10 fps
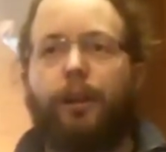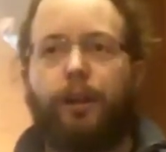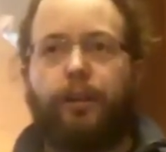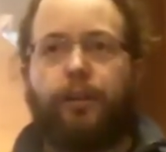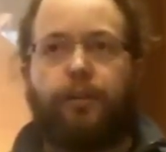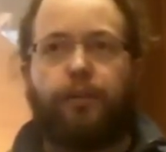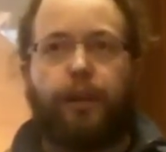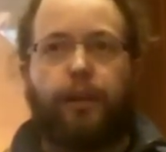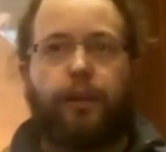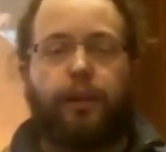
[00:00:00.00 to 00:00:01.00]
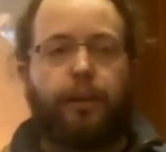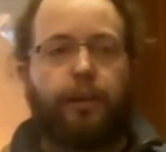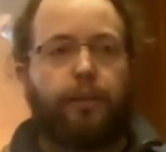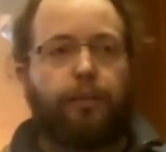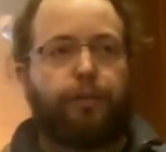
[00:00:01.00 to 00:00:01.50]
so the idea
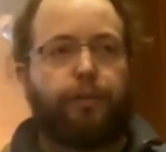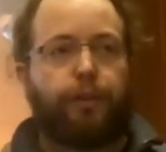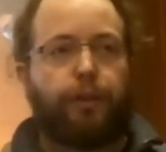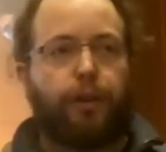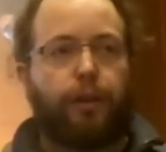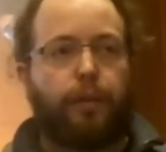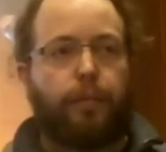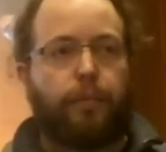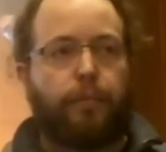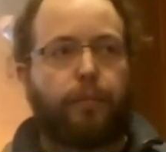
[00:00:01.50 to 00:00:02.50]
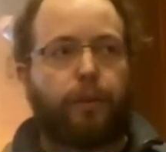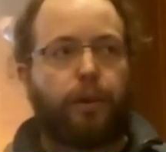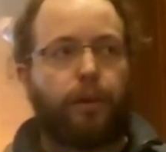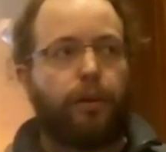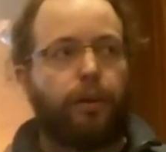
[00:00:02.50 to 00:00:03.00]
of um,
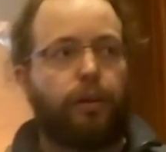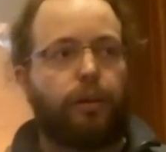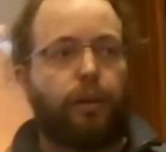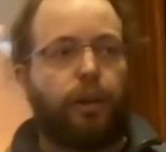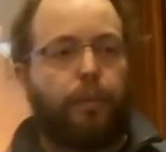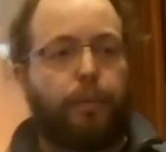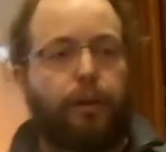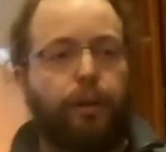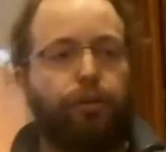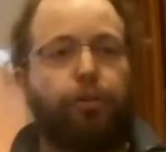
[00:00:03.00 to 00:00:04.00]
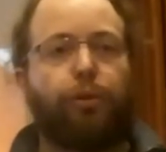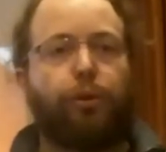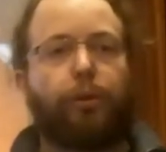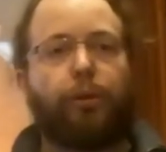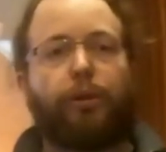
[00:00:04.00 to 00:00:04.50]
uh, because you
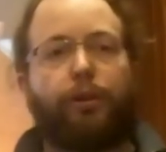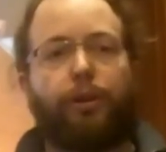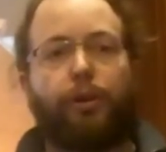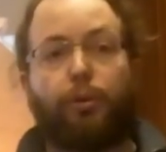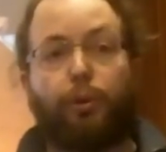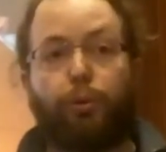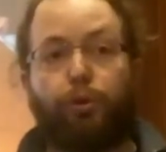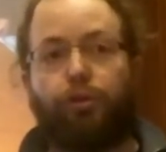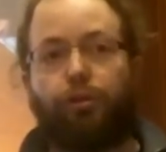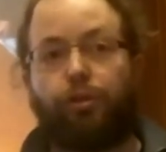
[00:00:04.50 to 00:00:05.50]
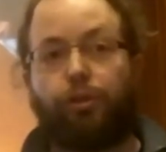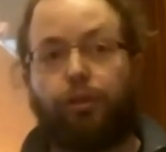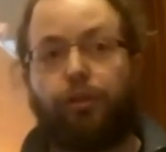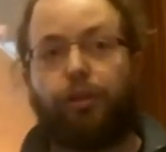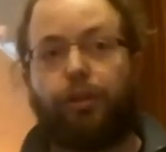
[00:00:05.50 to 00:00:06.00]
no longer know who's
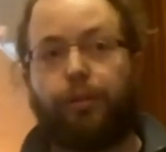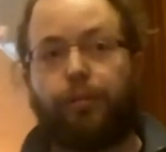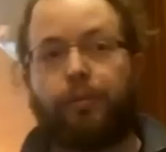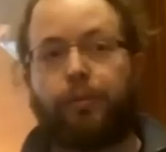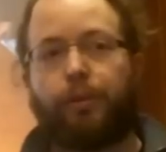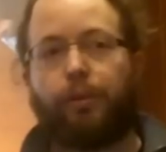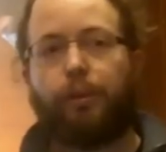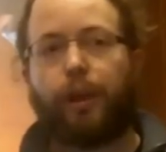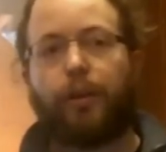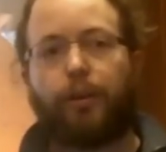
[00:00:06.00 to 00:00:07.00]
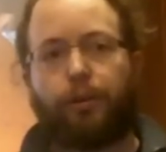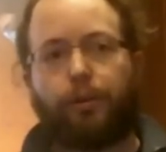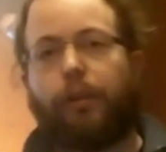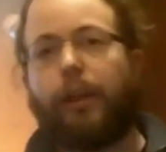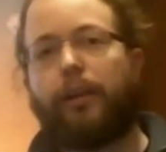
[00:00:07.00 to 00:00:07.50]
servicing you, yeah. you
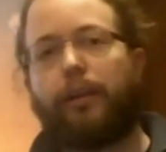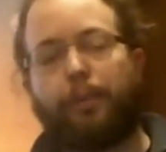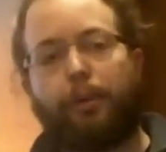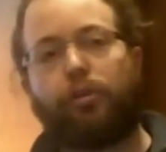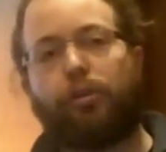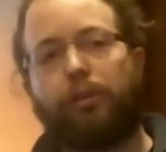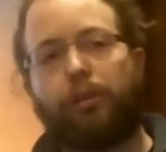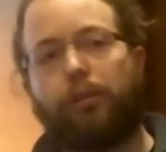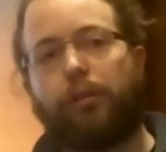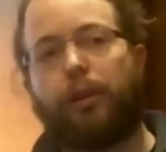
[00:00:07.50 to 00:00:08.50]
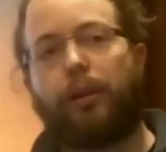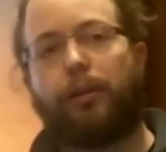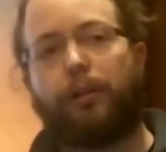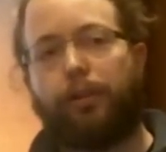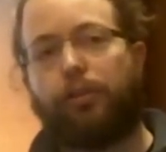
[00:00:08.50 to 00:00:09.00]
cannot create personal uh,
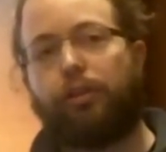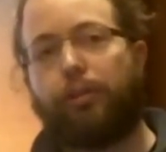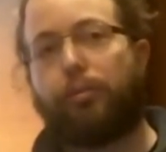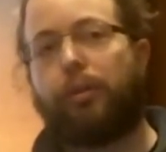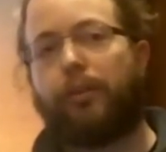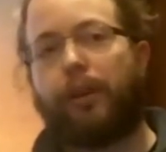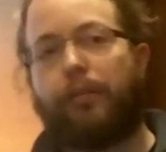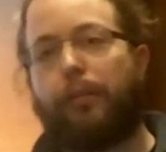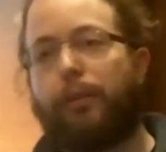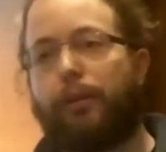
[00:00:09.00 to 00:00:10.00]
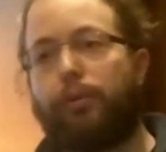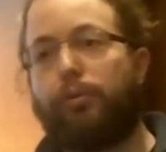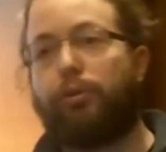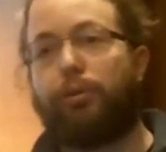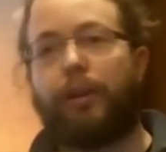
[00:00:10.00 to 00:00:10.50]
relationships with everybody
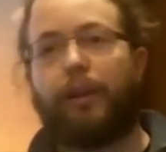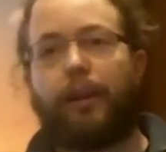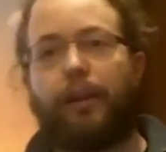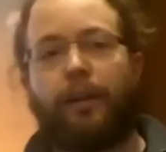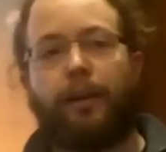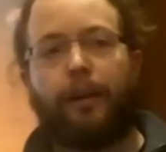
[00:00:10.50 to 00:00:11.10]
who's doing that.